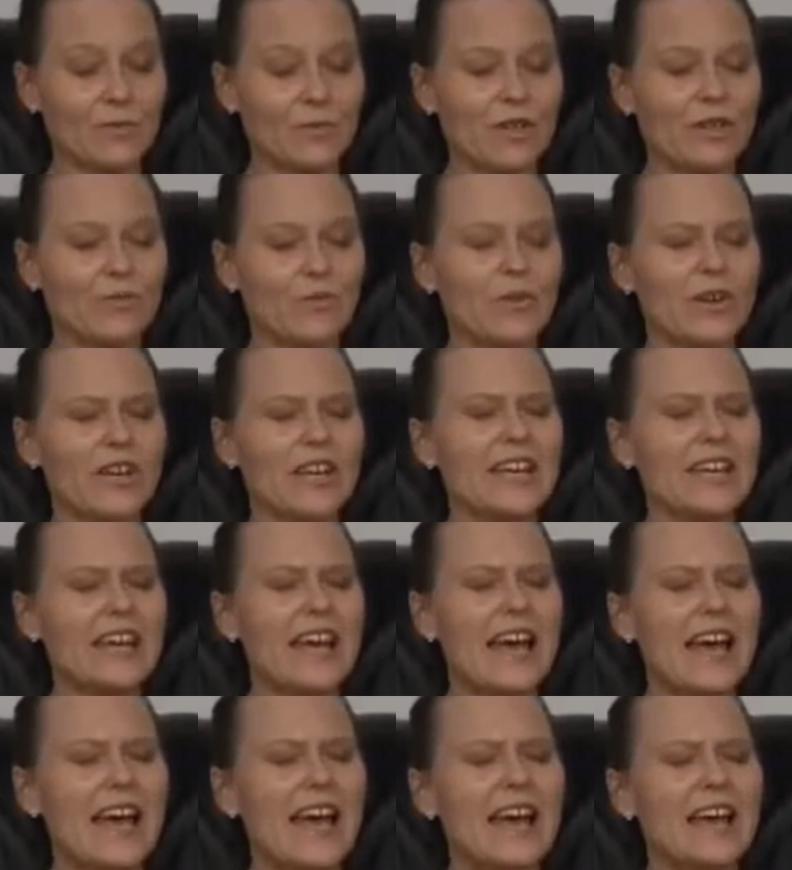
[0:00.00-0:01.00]
when
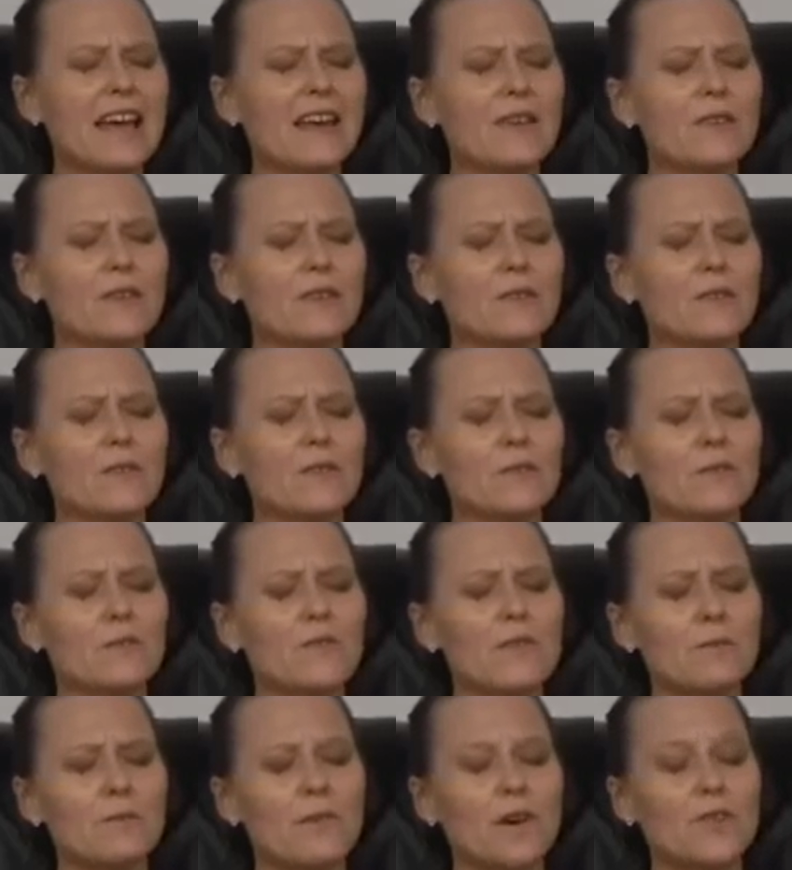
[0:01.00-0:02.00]
we
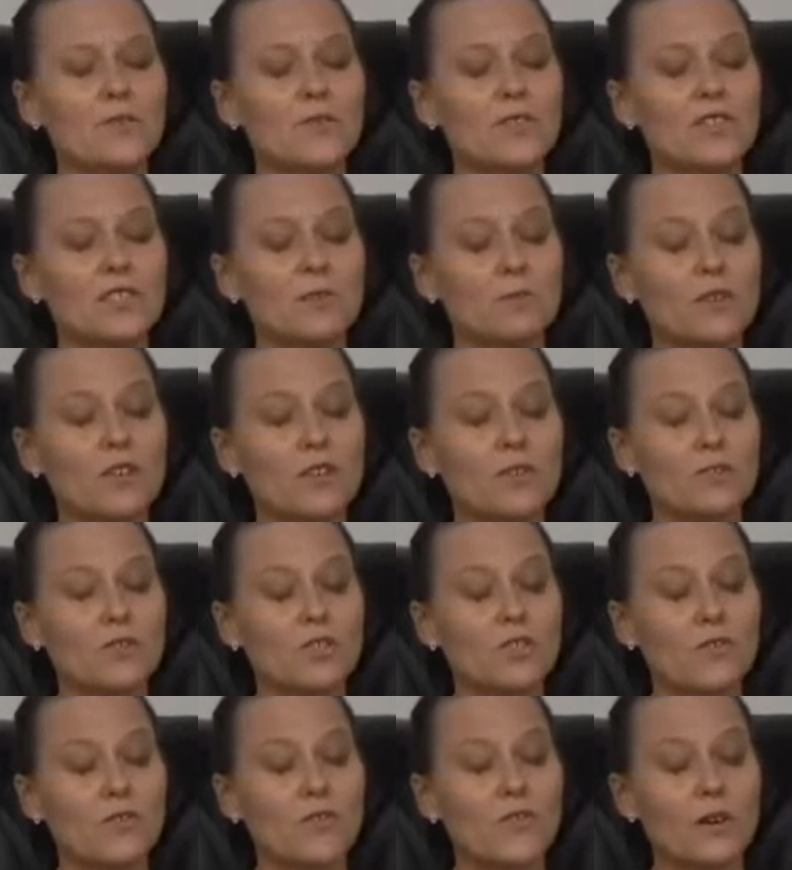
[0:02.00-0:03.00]
have the most
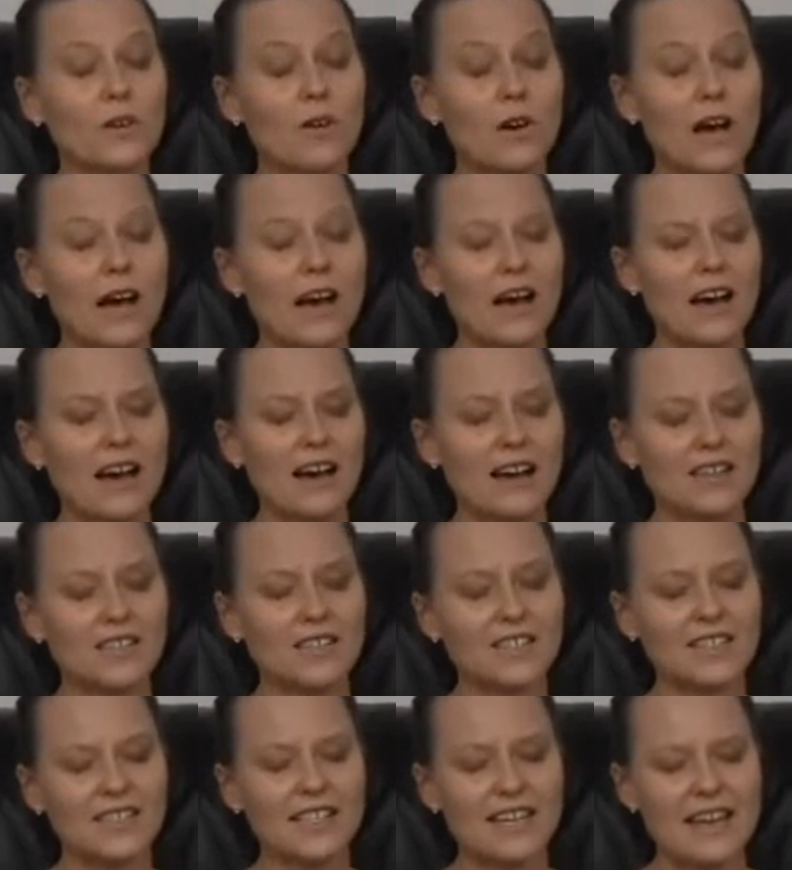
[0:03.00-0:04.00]
beautiful
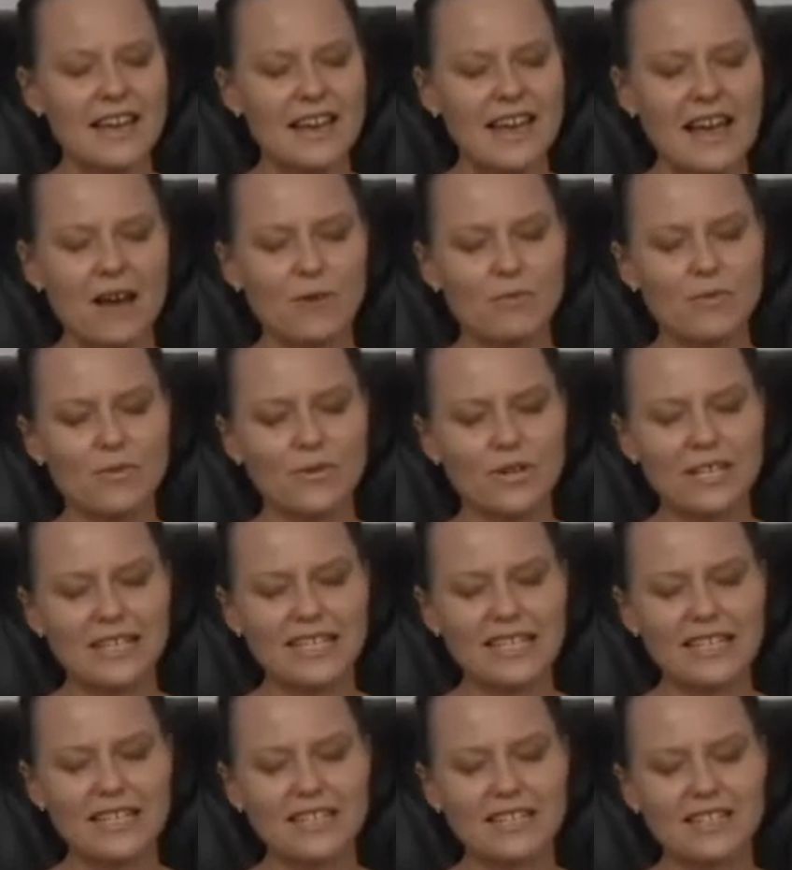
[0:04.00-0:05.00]
hearts in our
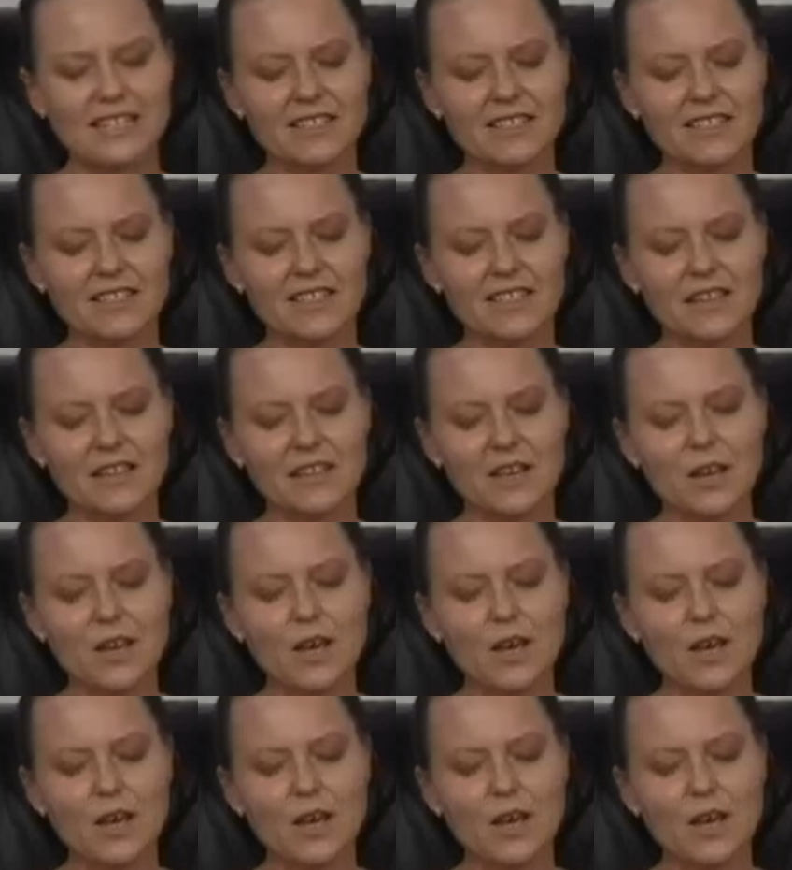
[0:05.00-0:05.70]
presence.